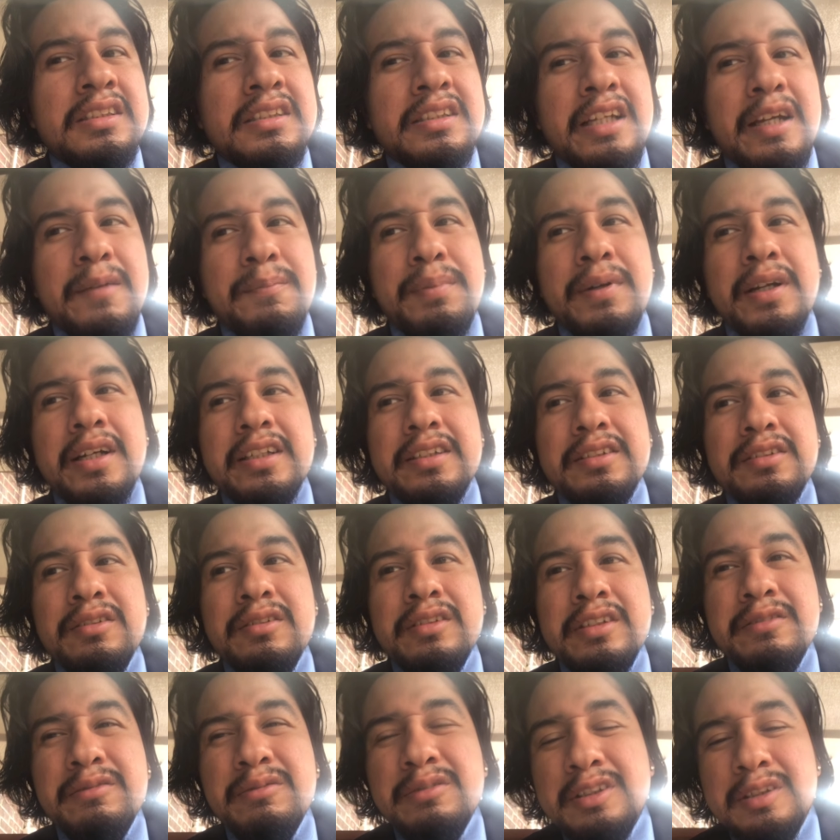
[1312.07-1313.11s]
that probably
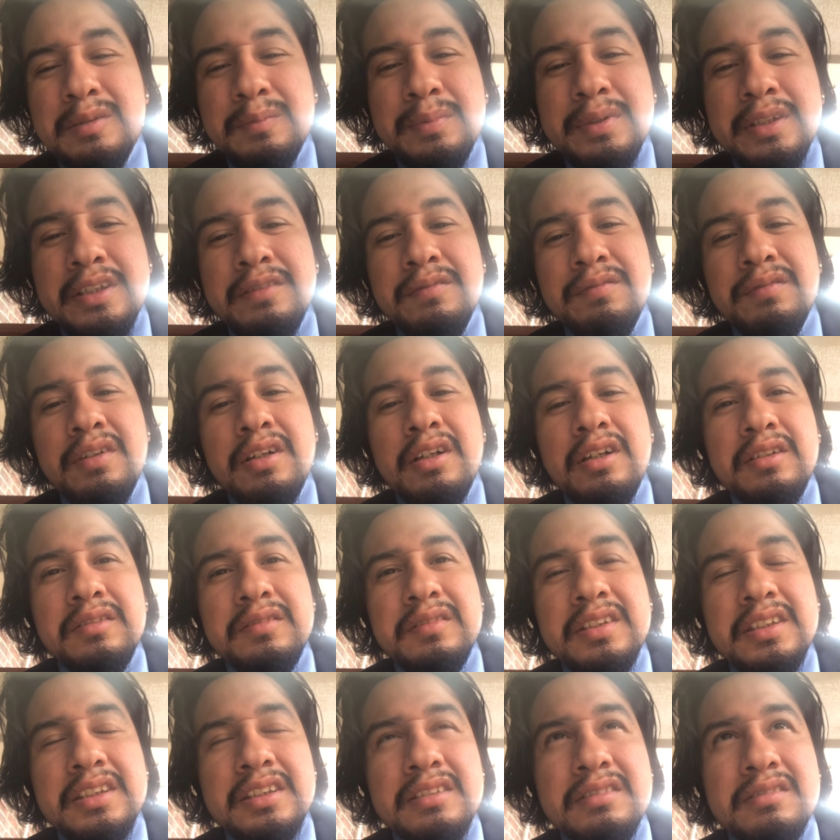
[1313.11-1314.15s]
don't even want to be
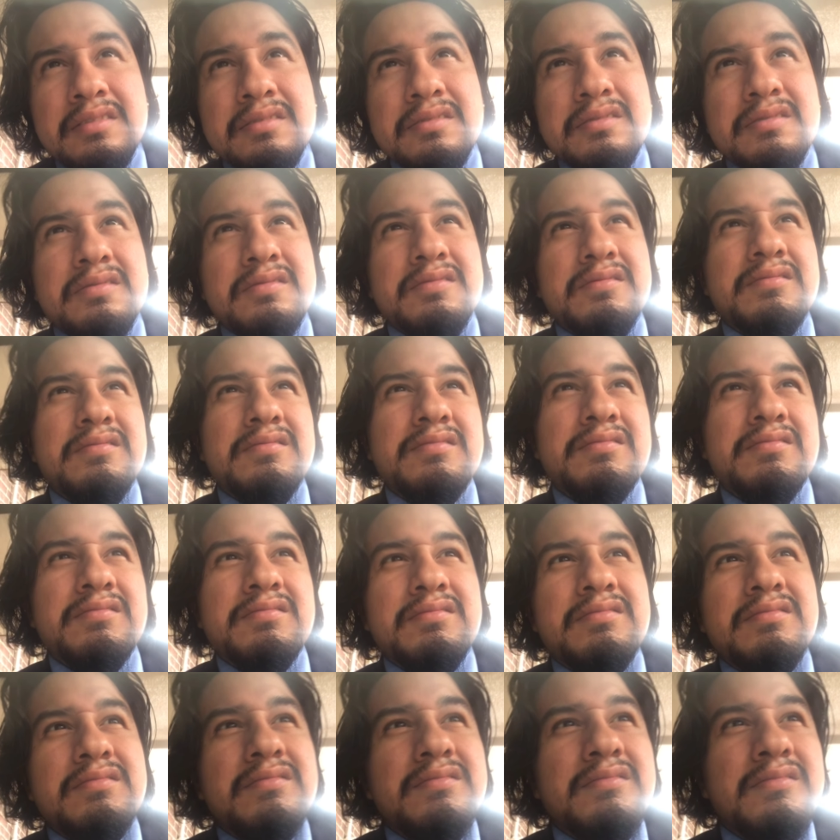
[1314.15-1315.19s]
involved in
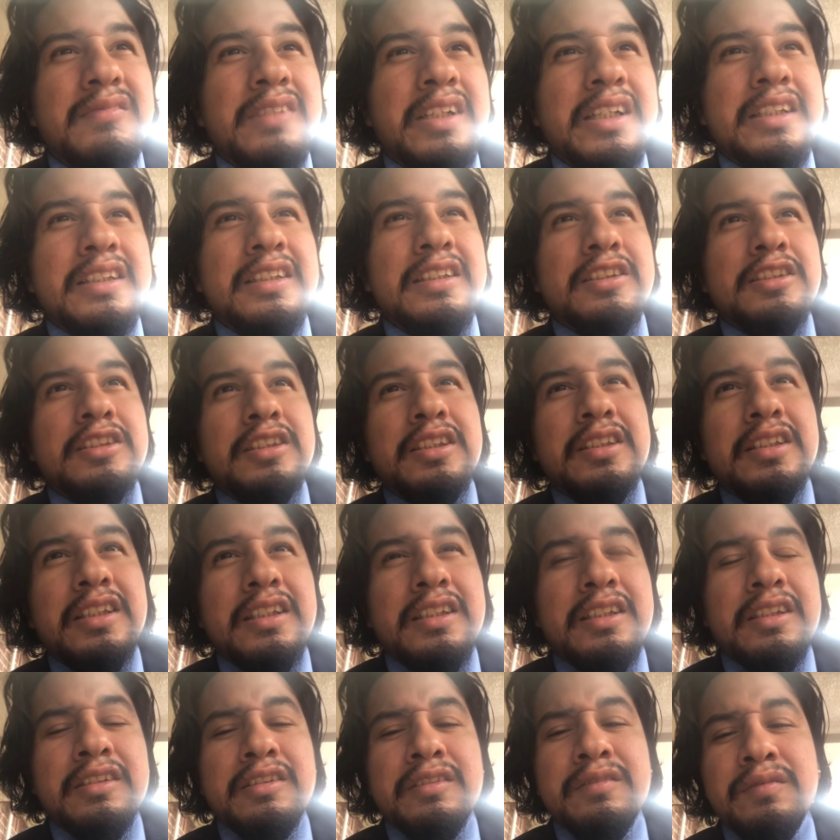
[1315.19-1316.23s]
like the shit
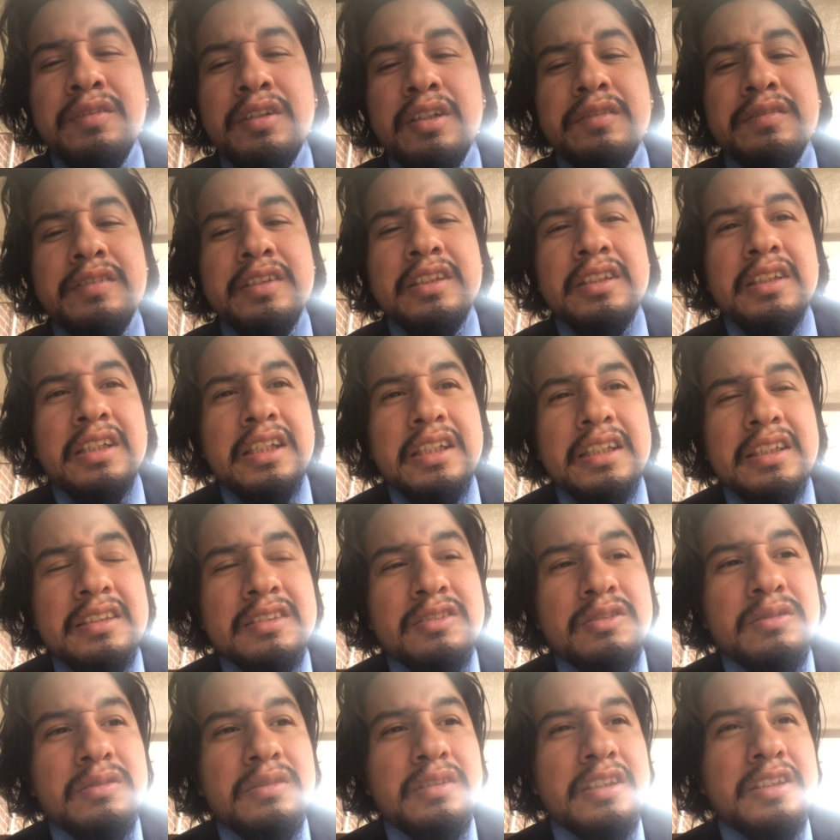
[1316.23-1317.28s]
that they're involved in. Like
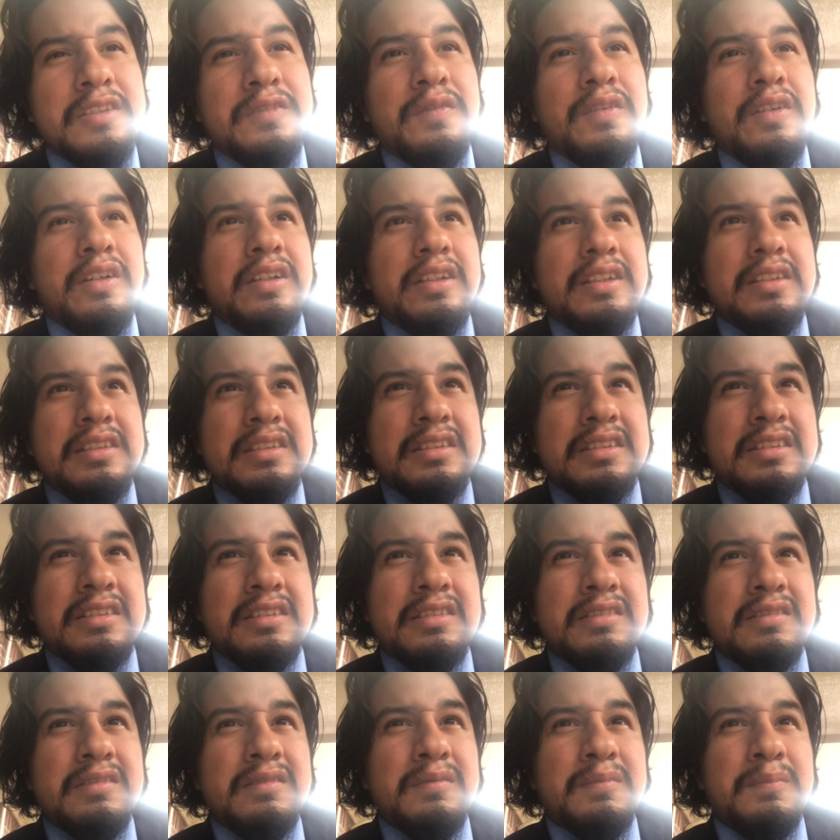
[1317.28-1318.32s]
as as far
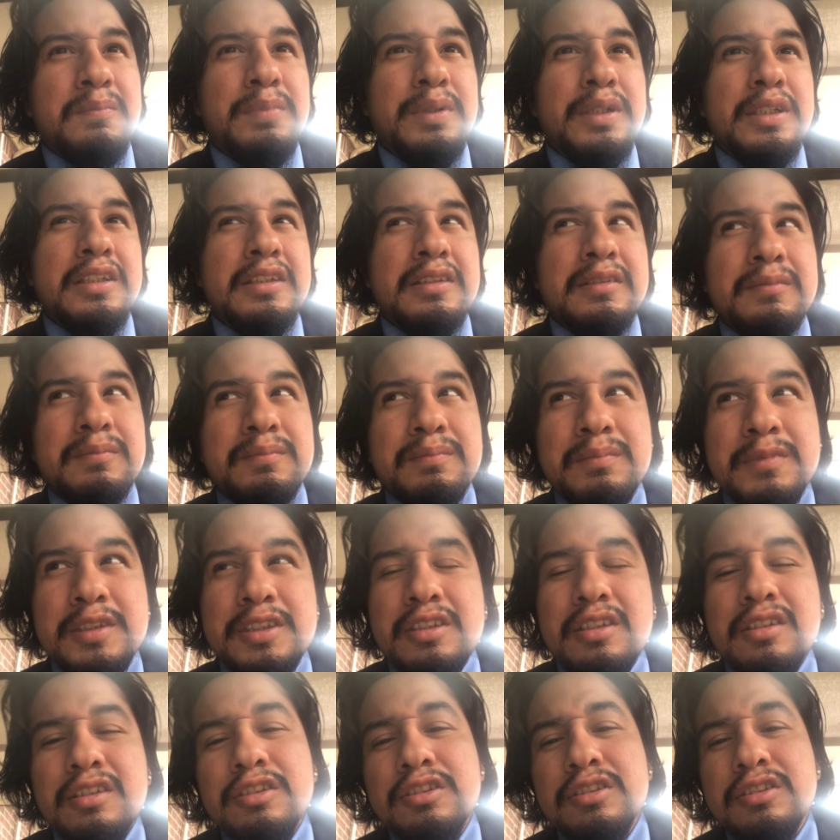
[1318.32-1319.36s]
as being
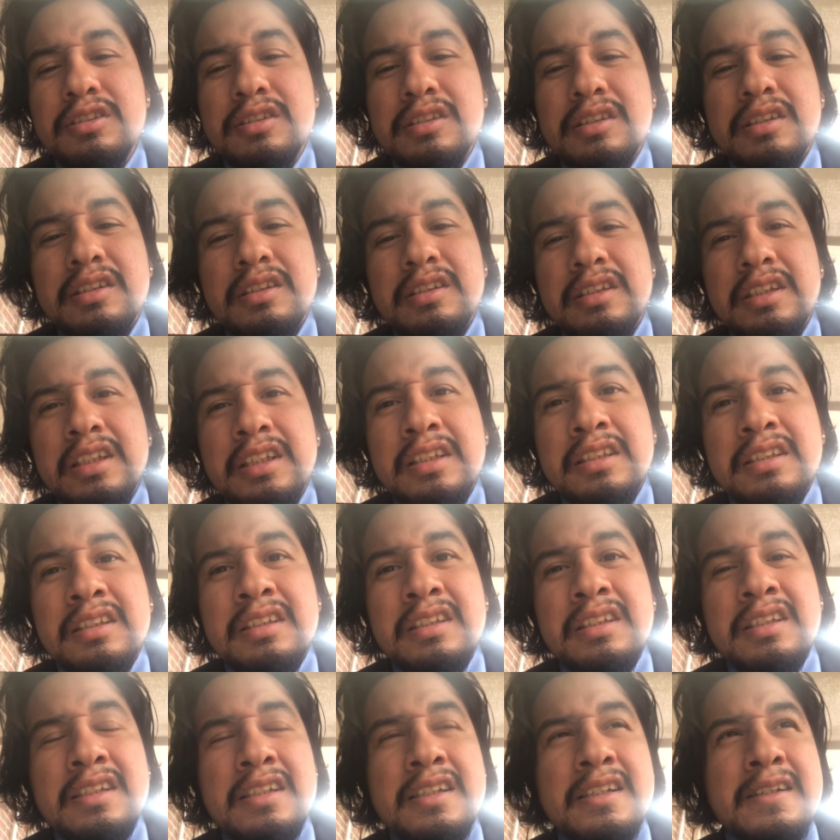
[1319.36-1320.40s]
misunderstood and
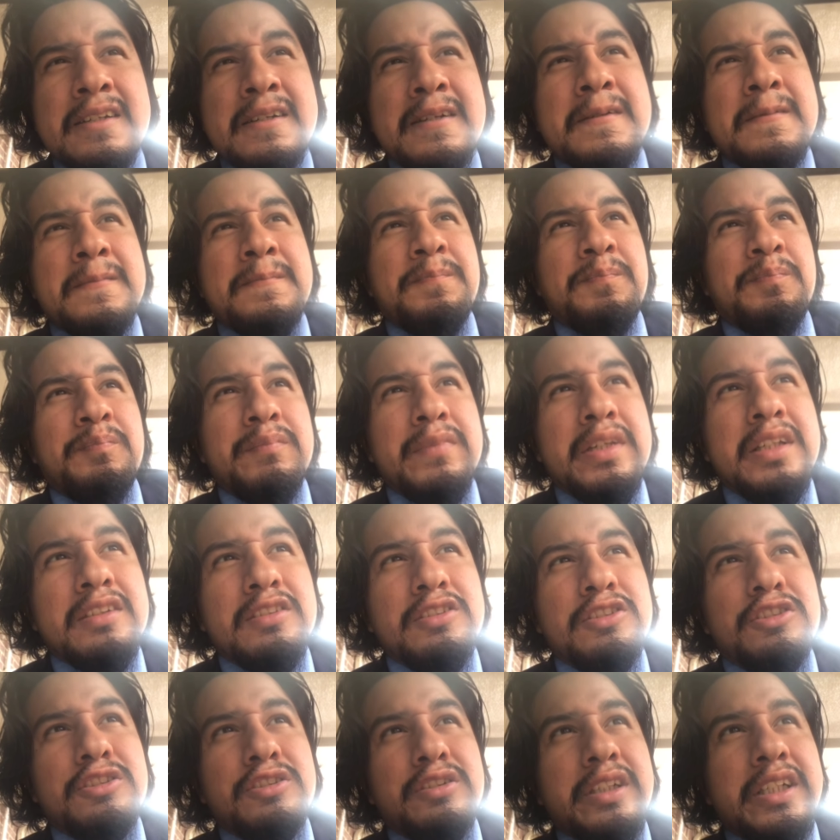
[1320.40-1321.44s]
being
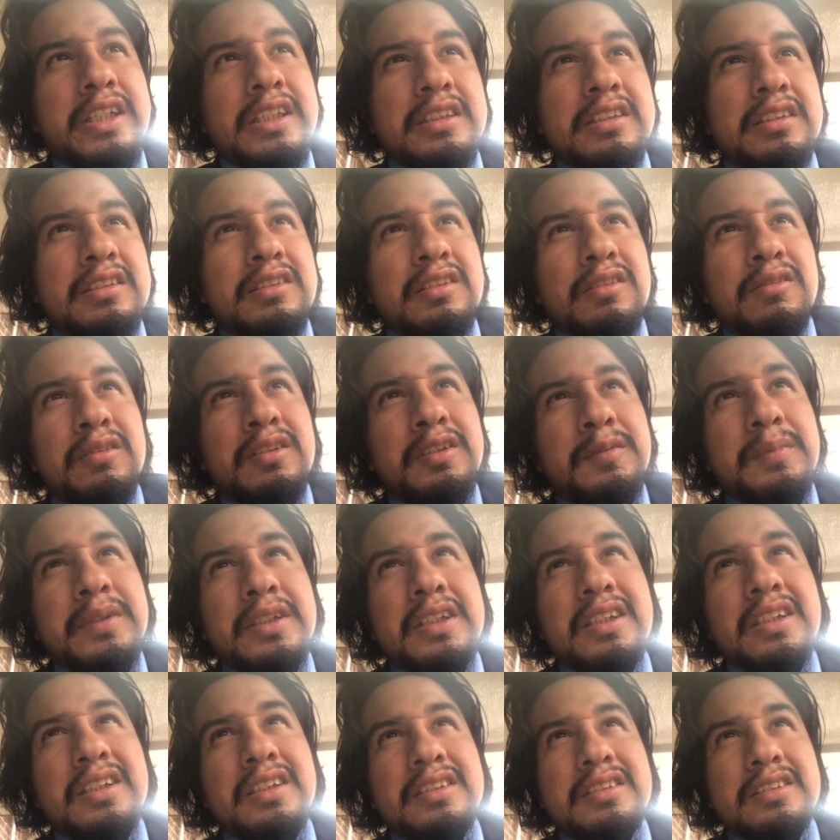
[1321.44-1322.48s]
stressed only
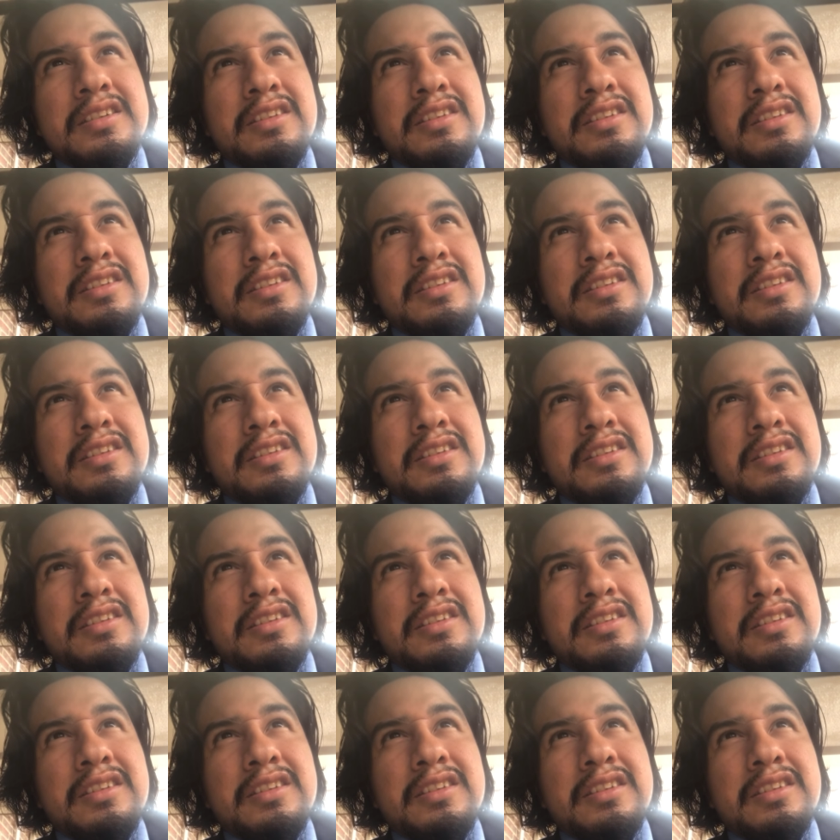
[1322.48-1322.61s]
because